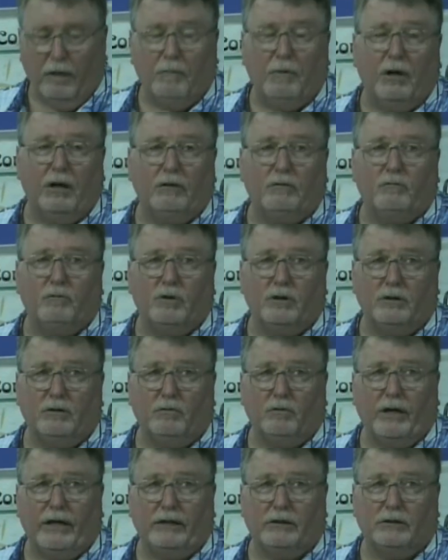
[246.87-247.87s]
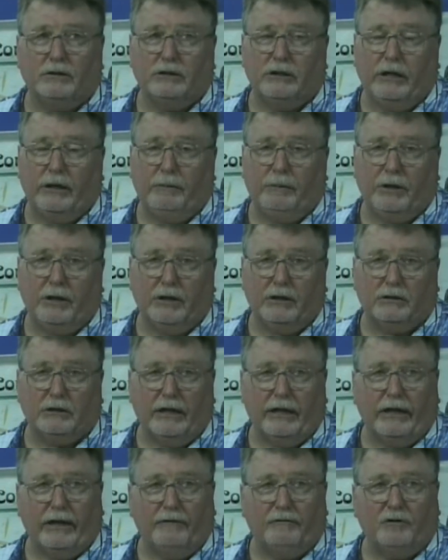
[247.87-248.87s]
But we'll wait and see, because
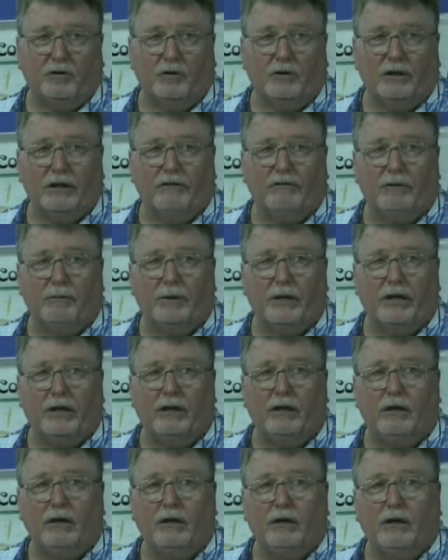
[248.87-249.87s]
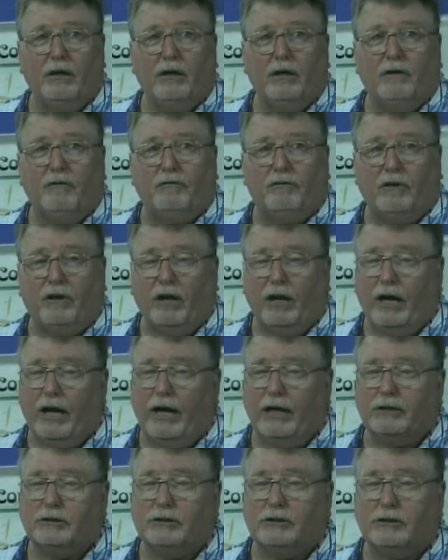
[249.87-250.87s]
like I've told everybody, for the
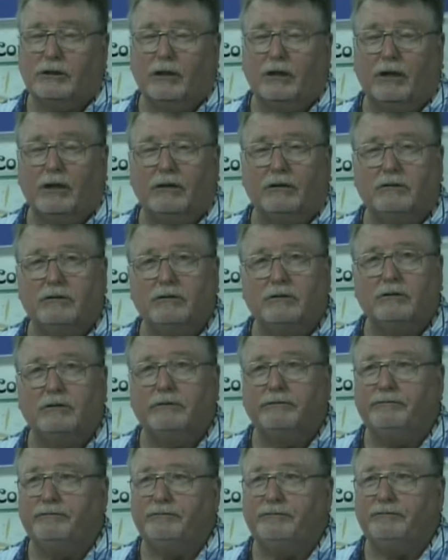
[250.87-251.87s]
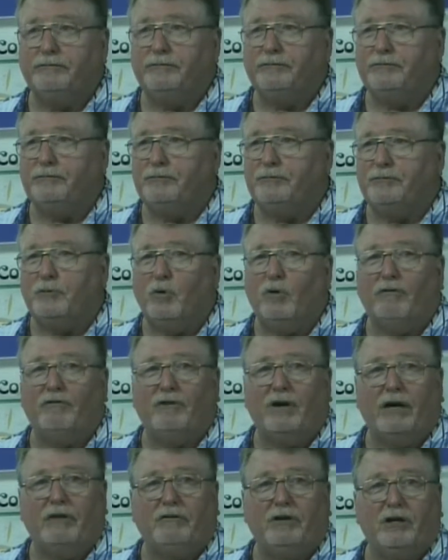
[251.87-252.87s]
last 4 or
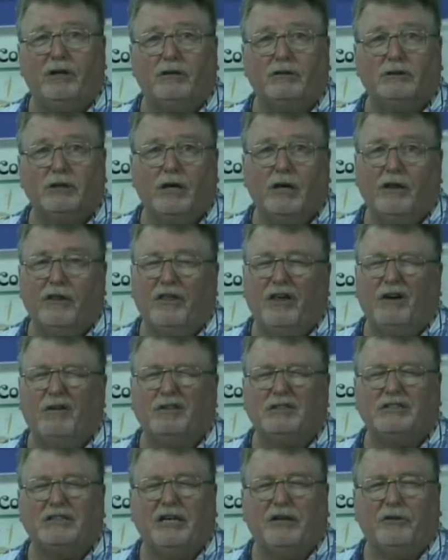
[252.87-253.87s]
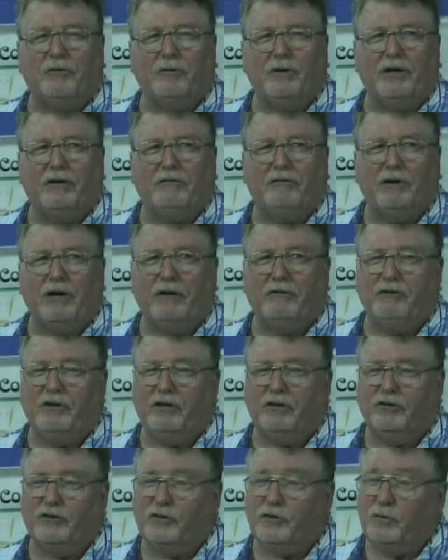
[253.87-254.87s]
5 years, they always say 3 to 5
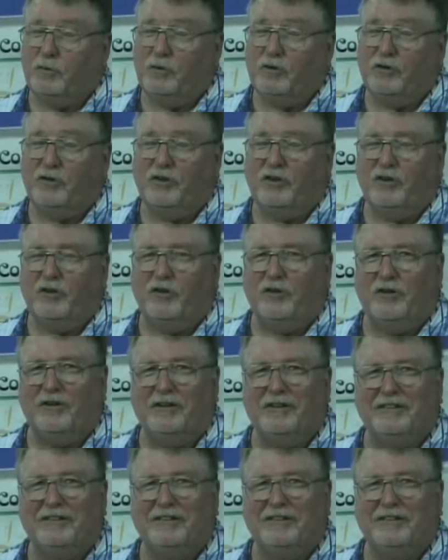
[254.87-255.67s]
years, so we're still